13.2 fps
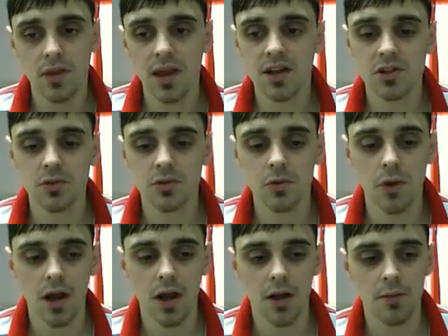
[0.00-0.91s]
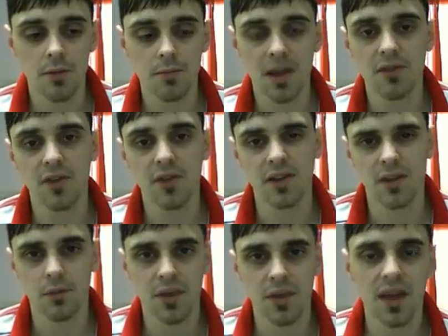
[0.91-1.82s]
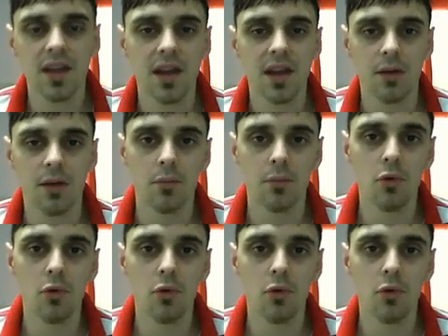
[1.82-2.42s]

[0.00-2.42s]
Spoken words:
actual main thing is that I'm taking out